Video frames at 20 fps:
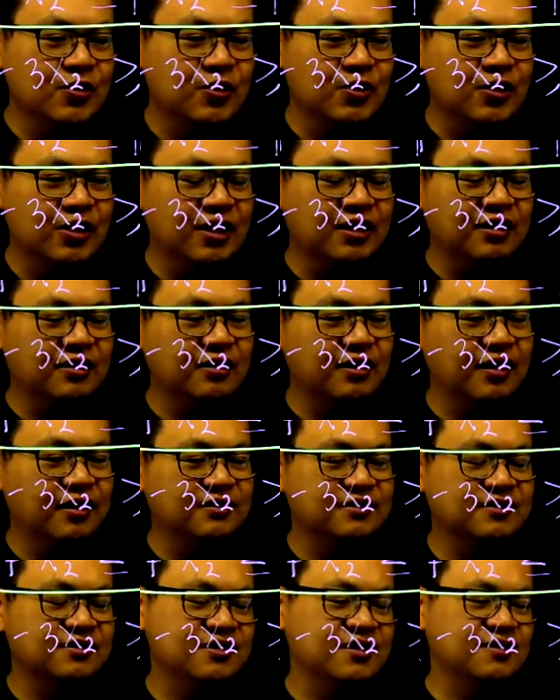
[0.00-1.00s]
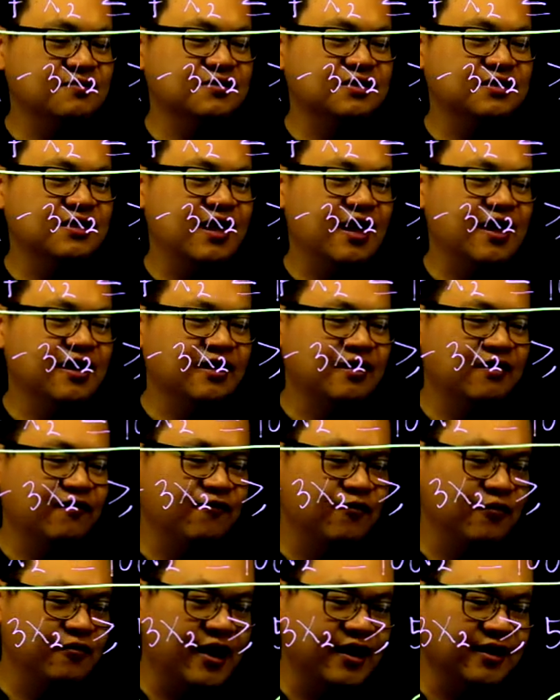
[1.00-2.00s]
It seems like if
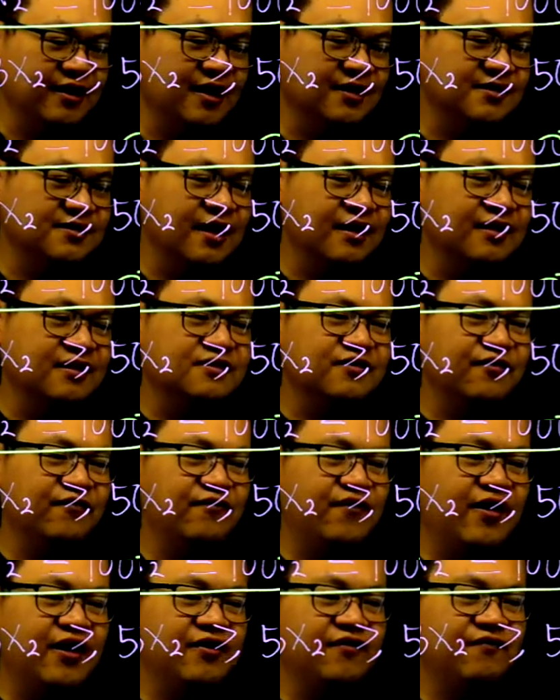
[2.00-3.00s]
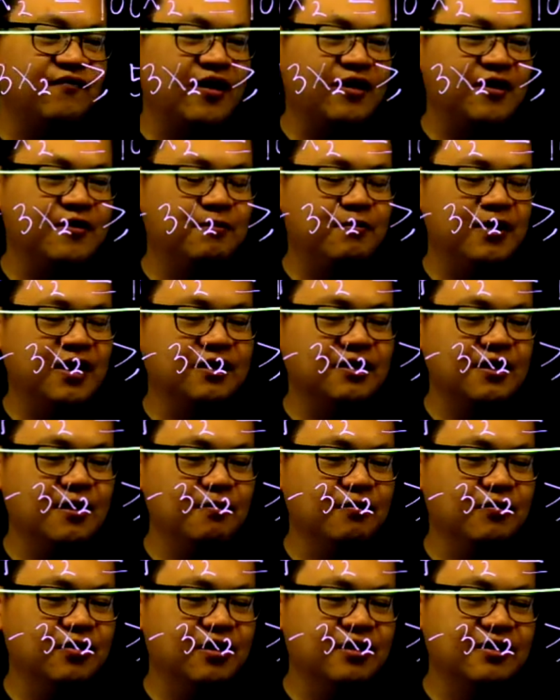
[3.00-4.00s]
your right-hand side is a very, very big
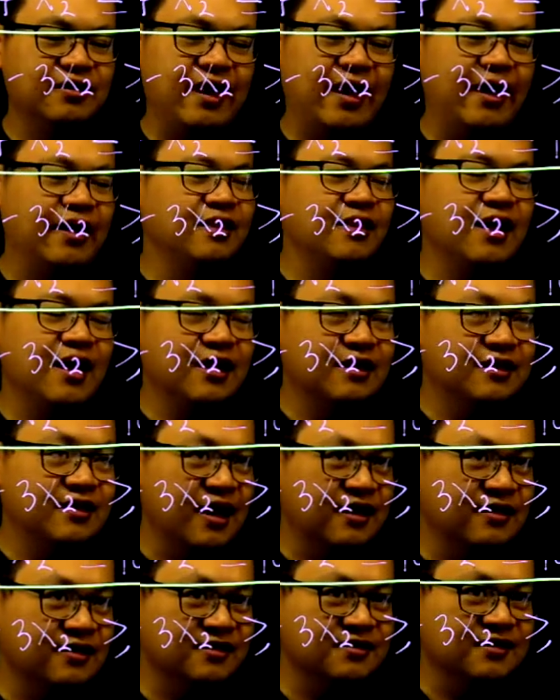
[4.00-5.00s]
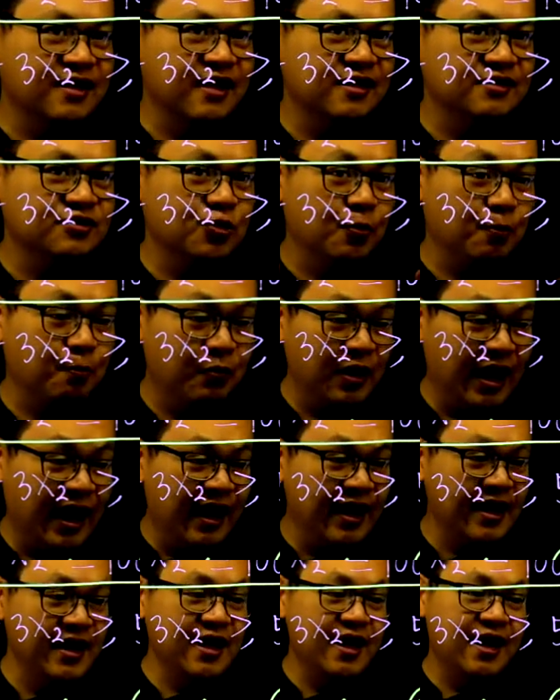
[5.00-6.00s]
number, then that is a
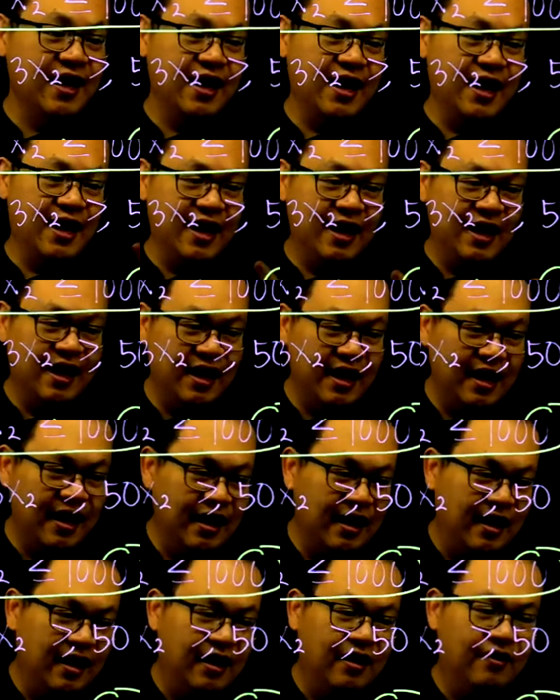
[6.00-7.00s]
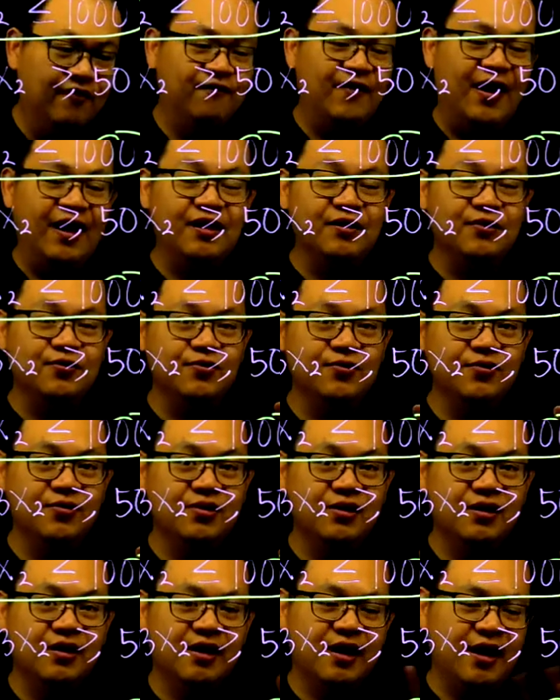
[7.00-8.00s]
supply value,
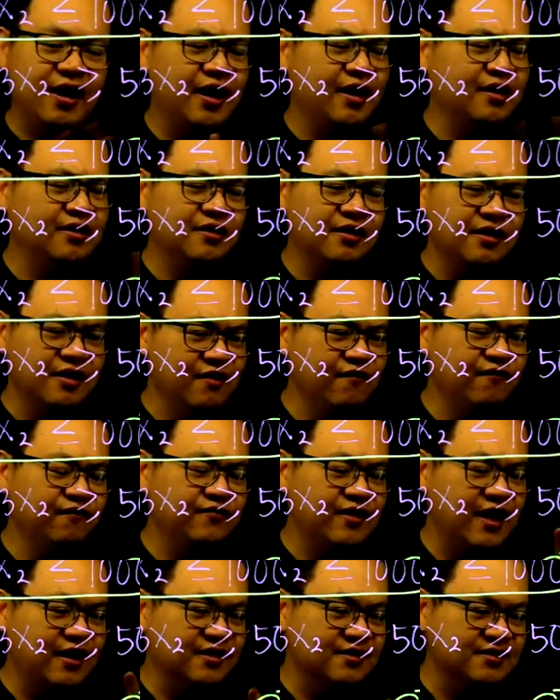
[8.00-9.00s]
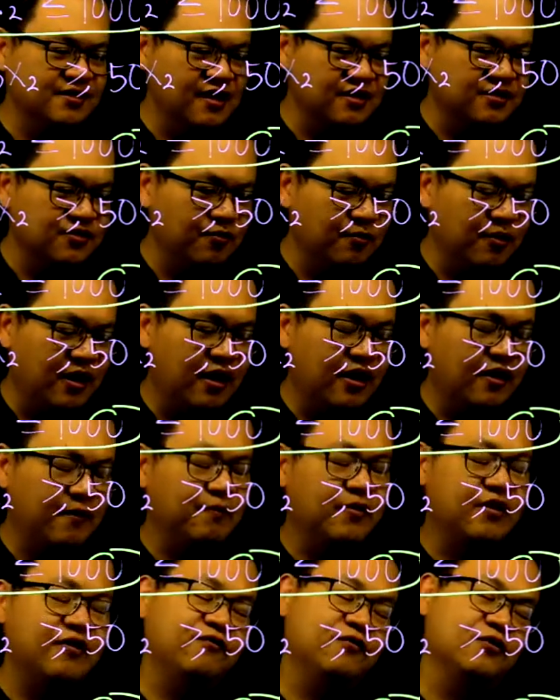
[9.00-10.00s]
And if that is
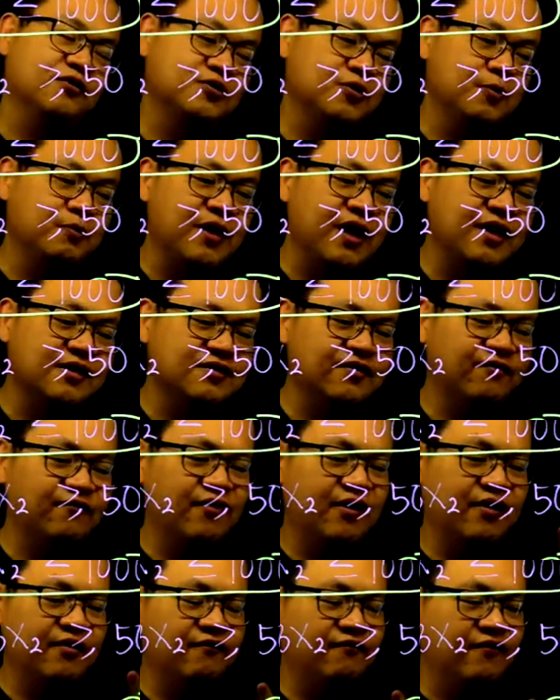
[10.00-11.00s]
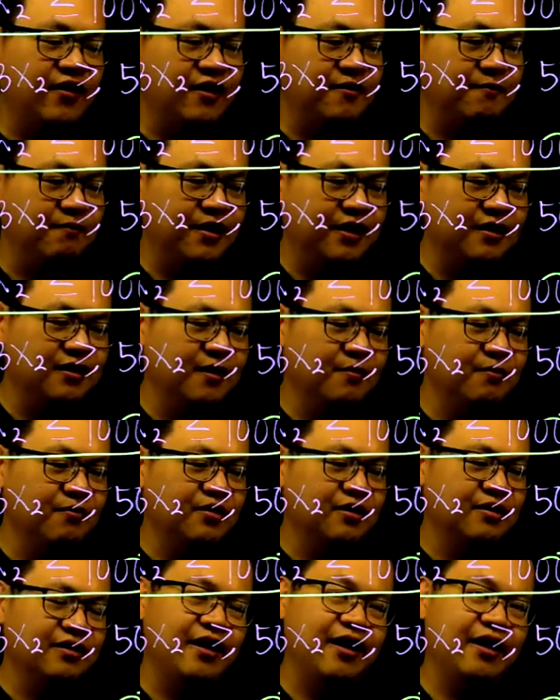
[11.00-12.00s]
if your supply is a very big
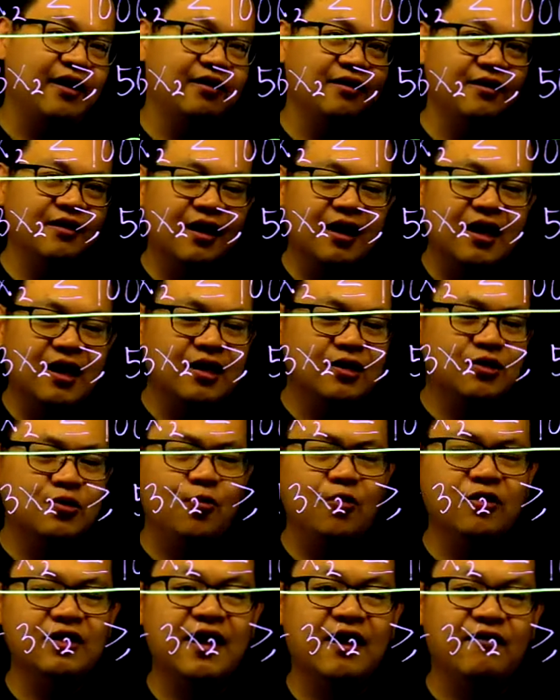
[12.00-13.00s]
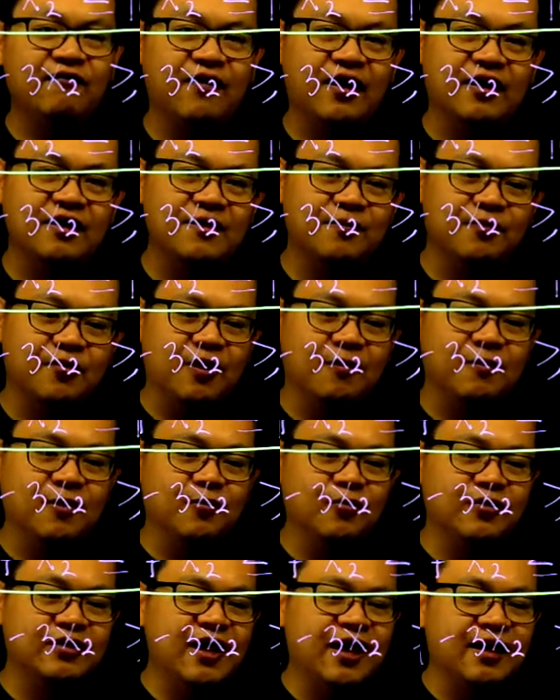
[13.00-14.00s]
number, then you won't have any problem
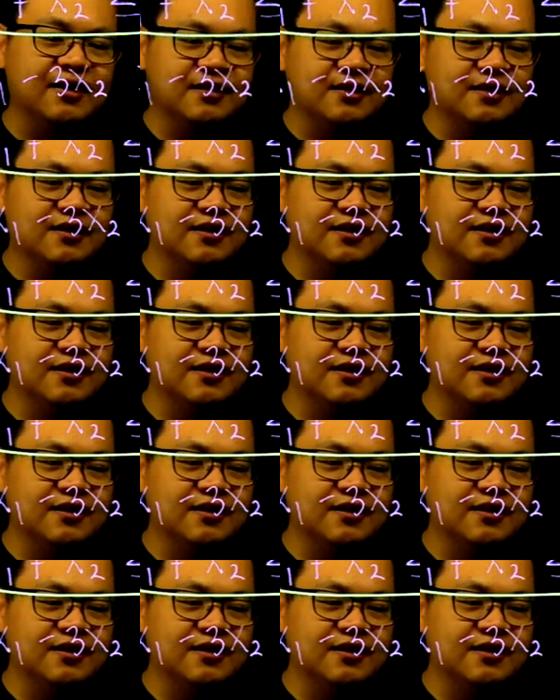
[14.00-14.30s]
with that.